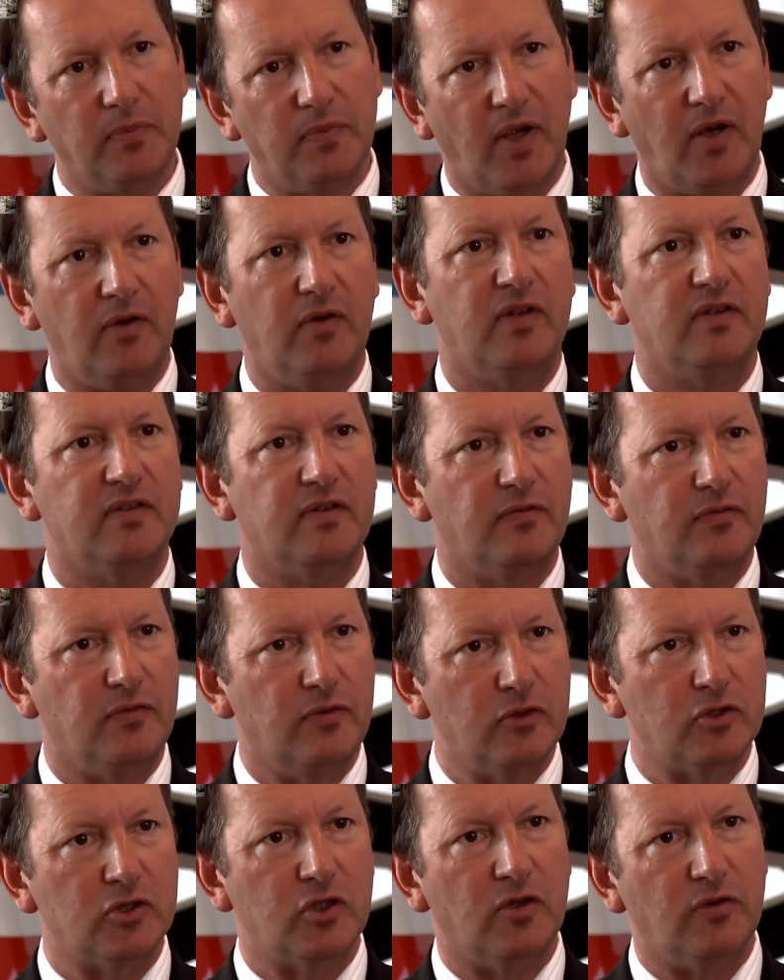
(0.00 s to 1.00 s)
are preparing the
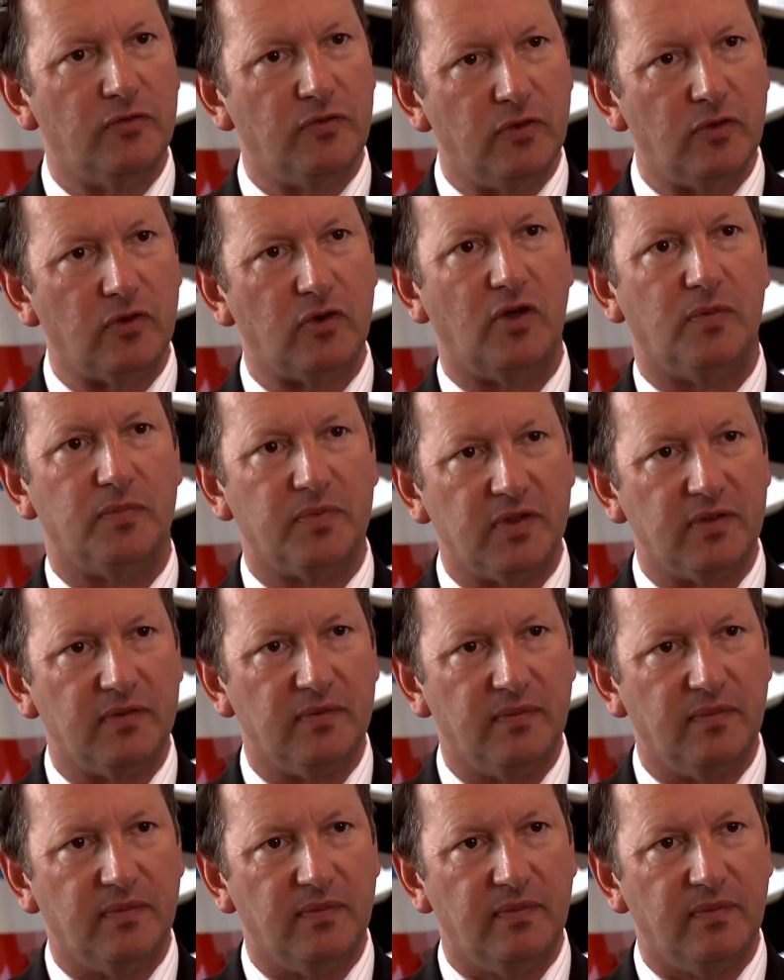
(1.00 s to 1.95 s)
future of Eurocopter.